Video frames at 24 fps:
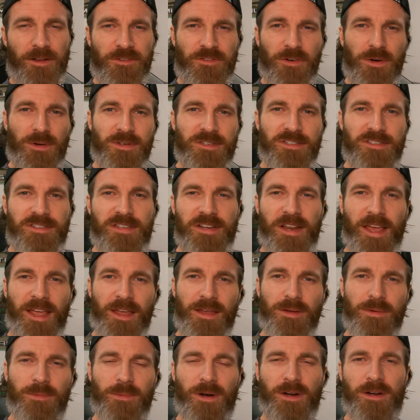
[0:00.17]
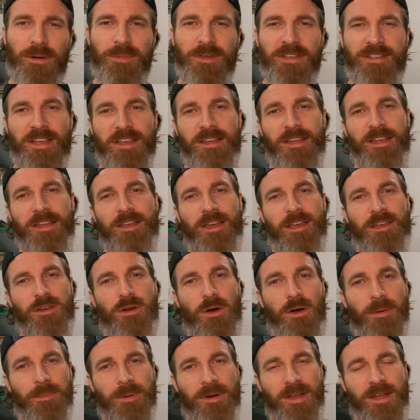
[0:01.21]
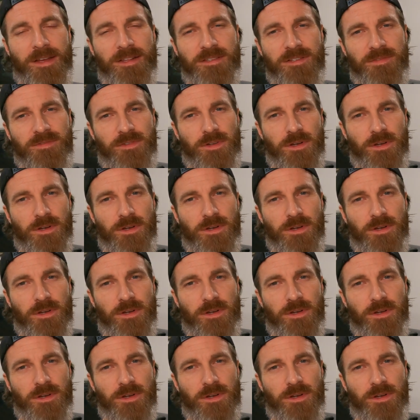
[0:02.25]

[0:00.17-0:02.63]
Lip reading: folks, today we're going to be taking a comprehensive